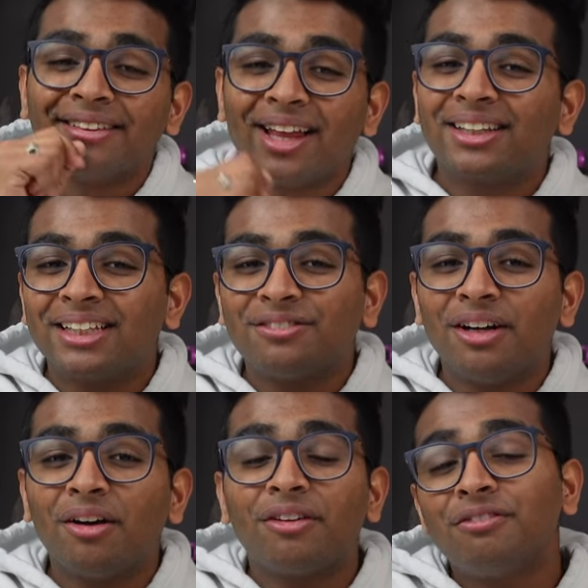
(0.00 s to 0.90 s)
Like this
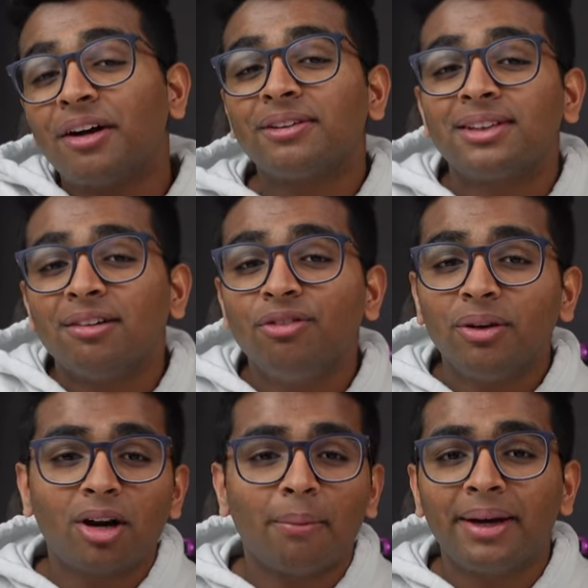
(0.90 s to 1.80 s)
video if you found this helpful
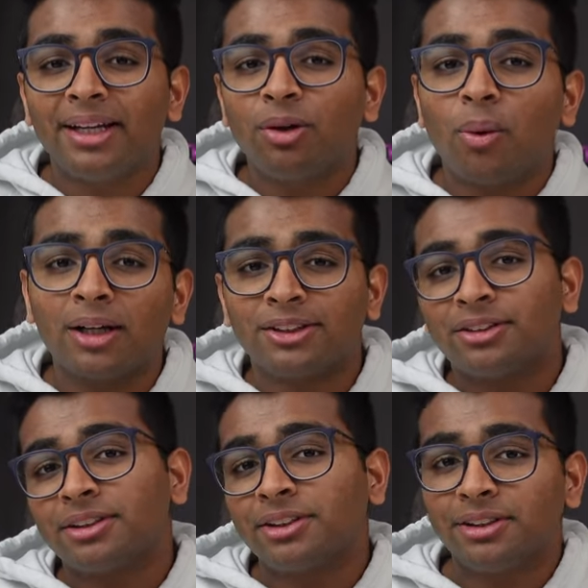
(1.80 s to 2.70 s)
and comment any
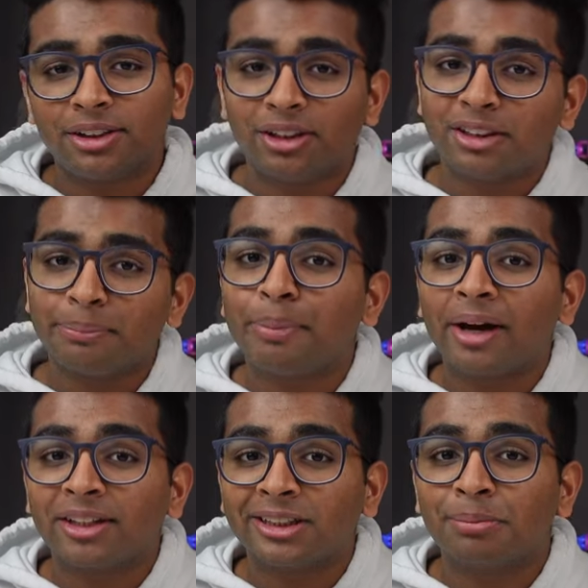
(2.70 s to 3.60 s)
questions or concerns
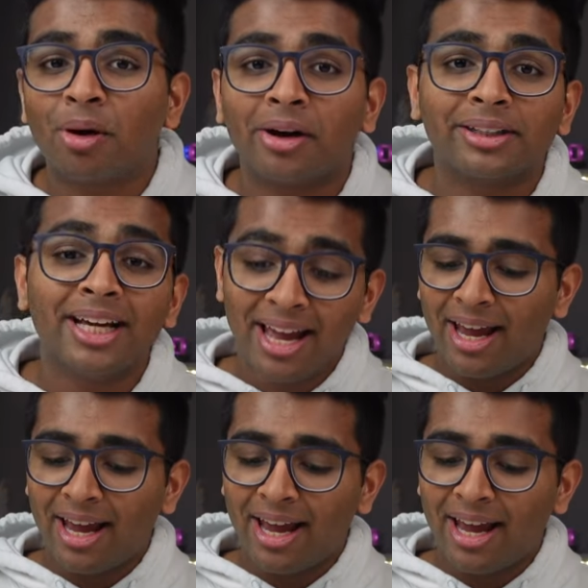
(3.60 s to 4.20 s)
about this product.